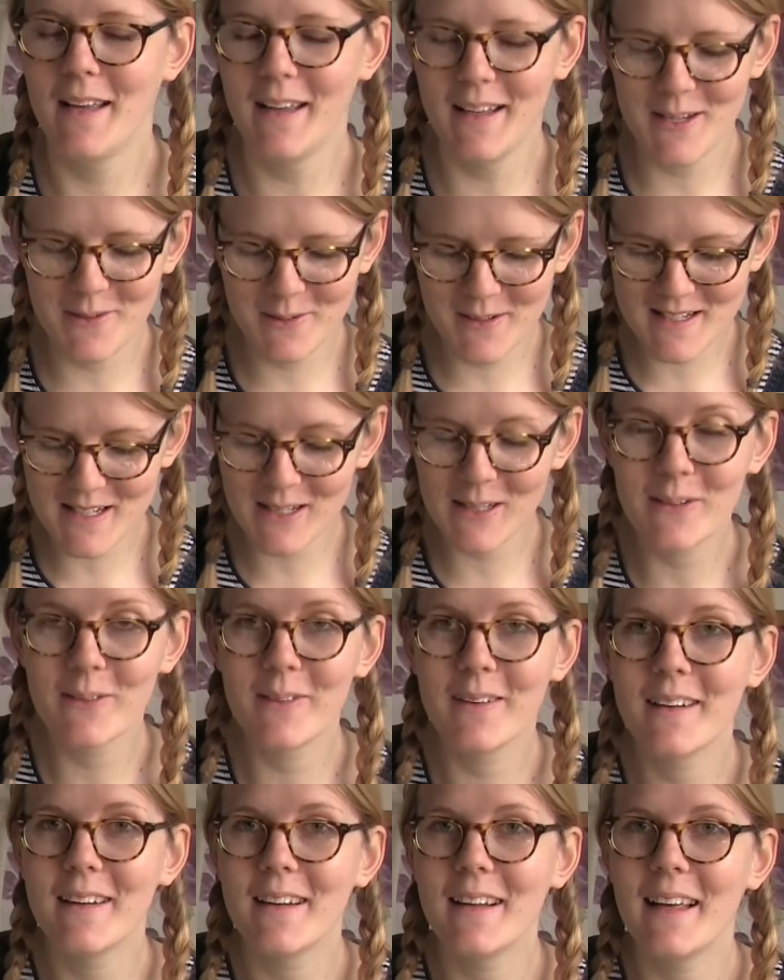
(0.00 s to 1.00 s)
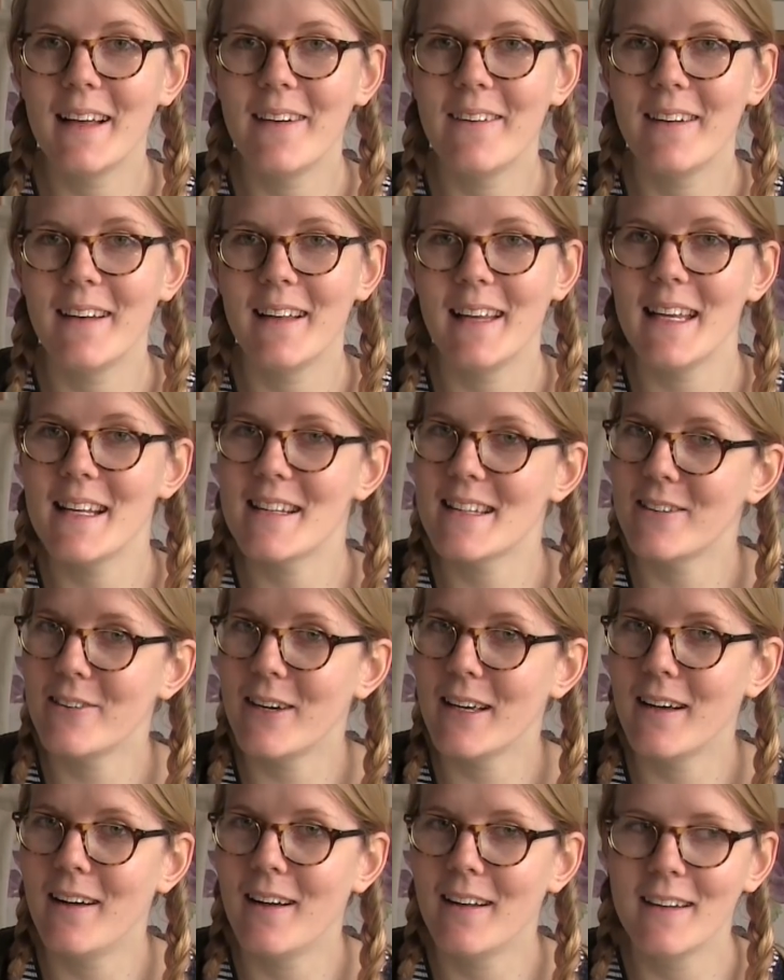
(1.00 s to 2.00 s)
and he wants to go on a
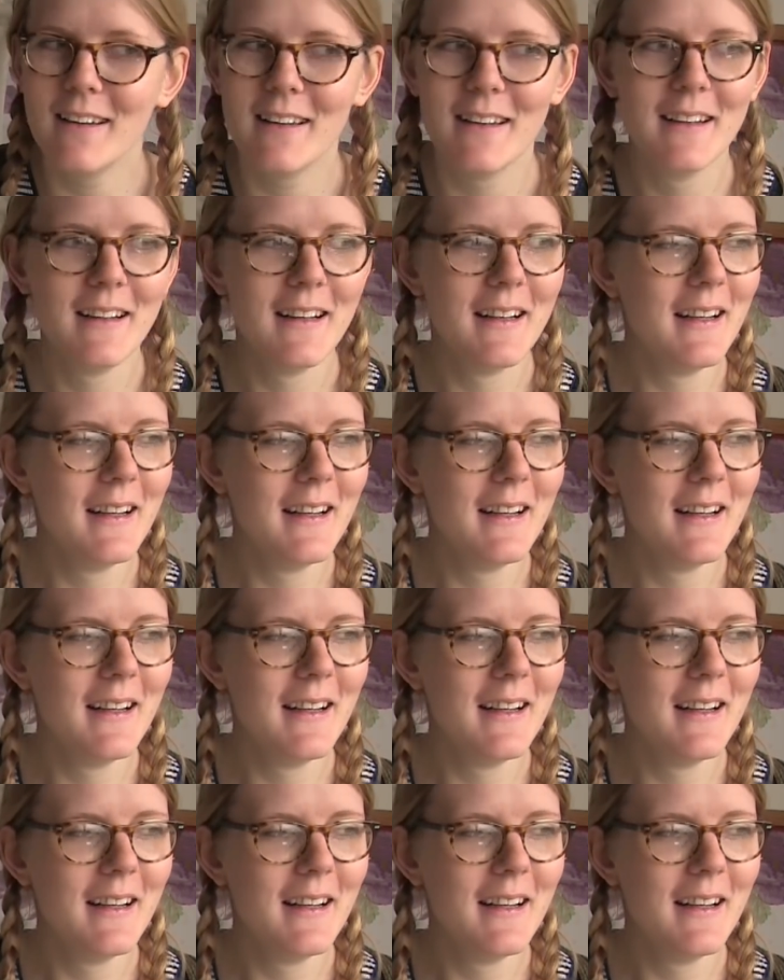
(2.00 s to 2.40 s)
Easter egg hunt.